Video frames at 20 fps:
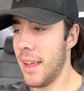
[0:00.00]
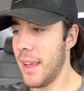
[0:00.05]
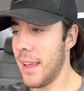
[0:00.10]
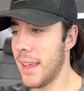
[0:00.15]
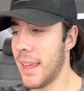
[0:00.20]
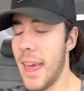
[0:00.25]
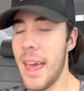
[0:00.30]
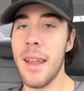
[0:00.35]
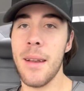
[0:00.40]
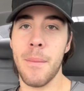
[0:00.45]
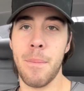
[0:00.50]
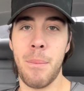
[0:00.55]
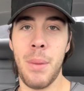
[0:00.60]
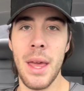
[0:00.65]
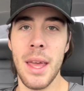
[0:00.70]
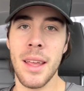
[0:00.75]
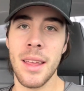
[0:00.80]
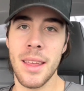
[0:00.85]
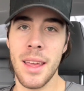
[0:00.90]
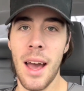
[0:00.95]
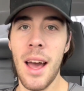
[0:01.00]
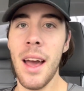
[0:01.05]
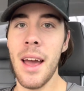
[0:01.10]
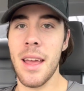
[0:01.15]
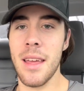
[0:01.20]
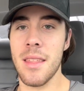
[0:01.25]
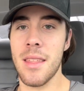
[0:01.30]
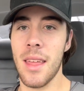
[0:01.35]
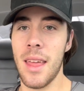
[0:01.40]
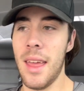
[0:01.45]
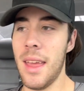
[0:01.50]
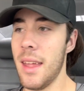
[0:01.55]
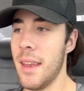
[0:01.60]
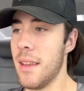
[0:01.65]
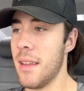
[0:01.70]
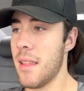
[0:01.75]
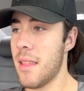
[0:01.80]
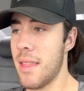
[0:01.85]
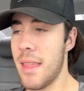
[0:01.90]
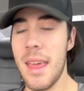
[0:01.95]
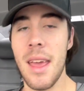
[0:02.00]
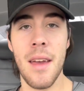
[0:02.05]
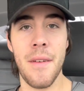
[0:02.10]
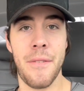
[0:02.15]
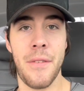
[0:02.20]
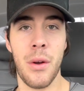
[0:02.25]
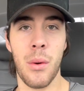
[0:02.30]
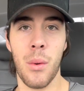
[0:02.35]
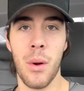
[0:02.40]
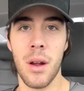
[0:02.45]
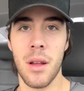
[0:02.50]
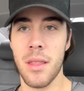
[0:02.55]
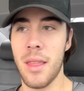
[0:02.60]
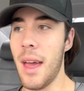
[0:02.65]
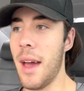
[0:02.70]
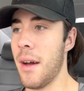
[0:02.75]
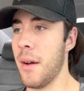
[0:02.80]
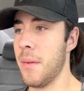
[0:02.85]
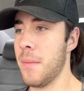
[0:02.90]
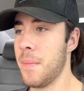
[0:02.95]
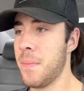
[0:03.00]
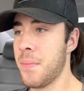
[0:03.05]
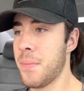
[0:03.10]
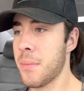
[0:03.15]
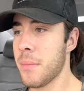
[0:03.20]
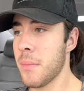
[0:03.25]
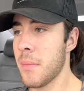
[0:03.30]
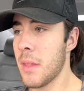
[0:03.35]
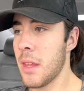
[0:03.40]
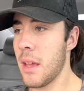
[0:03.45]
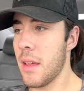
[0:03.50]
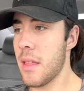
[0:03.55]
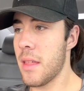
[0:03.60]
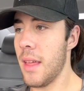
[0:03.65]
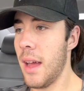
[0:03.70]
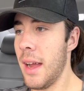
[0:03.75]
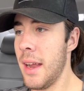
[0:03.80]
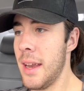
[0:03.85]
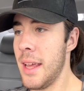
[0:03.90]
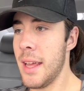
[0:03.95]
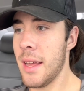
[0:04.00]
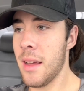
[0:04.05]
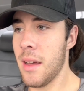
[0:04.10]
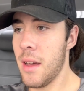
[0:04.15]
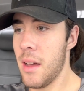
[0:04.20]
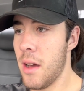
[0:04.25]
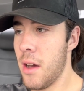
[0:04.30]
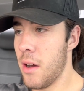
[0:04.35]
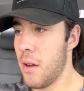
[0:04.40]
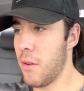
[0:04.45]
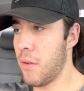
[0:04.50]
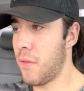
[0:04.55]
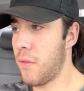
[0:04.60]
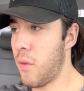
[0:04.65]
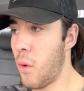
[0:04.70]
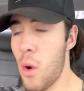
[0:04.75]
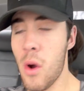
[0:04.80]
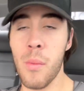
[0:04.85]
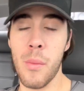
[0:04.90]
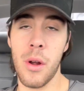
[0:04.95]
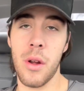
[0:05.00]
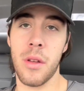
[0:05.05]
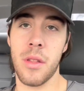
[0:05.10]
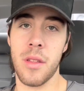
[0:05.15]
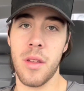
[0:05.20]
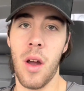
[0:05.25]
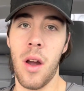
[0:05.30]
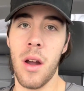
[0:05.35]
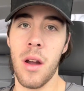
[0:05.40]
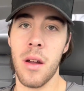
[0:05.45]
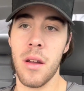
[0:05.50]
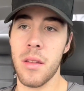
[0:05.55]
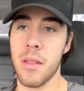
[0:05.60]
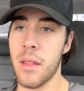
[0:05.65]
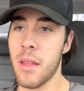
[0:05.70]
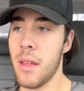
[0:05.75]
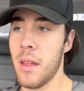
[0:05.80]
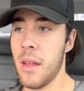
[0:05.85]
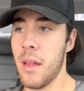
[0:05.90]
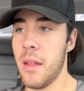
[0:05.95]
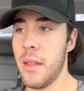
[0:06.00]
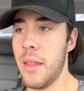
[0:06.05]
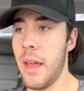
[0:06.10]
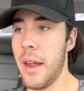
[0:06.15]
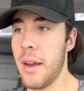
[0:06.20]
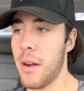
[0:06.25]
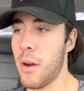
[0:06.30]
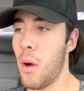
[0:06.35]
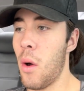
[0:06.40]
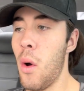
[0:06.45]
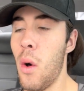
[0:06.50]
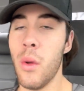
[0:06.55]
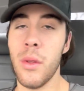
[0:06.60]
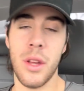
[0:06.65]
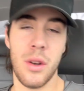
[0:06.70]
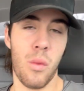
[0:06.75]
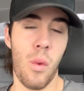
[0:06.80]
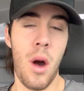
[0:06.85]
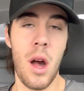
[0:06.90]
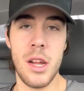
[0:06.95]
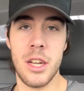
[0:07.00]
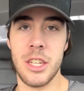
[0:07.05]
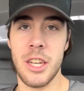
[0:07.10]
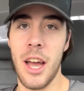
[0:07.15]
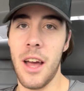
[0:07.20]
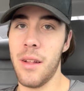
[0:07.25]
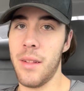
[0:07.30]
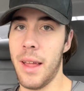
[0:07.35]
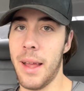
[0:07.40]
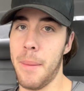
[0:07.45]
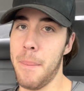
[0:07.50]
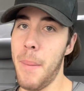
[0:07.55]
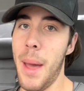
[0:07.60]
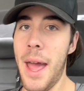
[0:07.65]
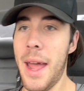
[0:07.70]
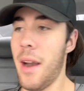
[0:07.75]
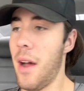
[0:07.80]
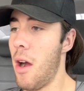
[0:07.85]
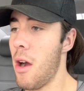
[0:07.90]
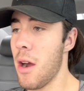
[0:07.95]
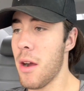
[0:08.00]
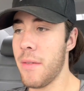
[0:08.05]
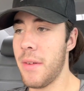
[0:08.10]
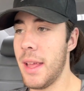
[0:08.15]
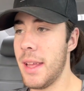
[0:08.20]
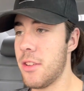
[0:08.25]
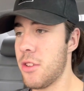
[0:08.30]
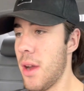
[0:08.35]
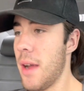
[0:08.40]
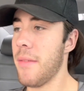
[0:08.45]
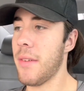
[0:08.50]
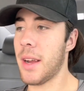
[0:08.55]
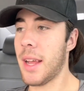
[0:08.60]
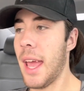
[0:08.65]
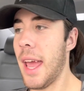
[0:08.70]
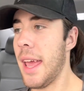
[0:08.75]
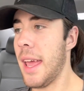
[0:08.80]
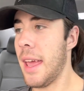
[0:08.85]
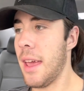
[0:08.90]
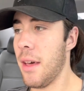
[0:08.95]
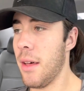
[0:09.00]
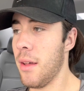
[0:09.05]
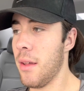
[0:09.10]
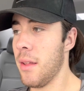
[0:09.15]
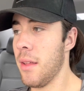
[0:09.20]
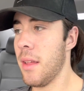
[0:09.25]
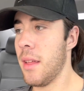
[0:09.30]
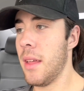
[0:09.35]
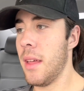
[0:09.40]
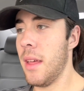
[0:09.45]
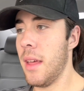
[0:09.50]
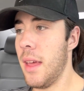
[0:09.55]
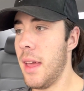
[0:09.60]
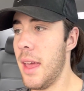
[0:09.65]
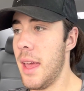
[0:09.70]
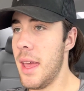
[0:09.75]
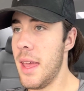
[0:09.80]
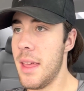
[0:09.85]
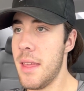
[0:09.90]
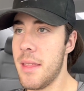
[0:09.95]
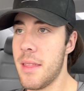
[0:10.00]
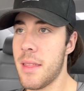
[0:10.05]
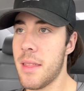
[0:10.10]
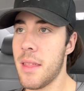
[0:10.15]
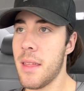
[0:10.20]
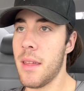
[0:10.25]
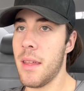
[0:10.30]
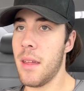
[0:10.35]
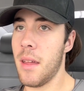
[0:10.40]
get big guys and see if it works out. Signing former stars that are old and washed out like Matt Harvey, Trevor Cahill is